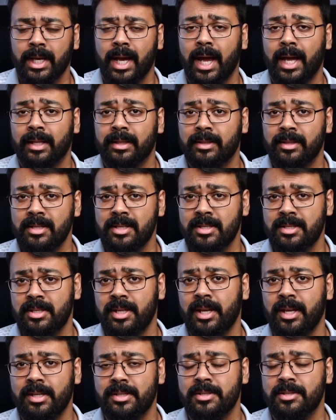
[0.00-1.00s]
And this
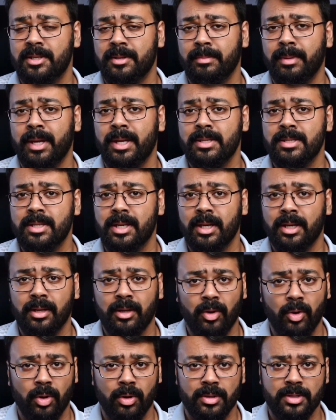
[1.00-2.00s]
stage remains in a
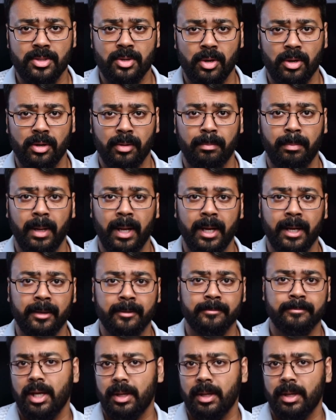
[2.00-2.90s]
horizontal plane.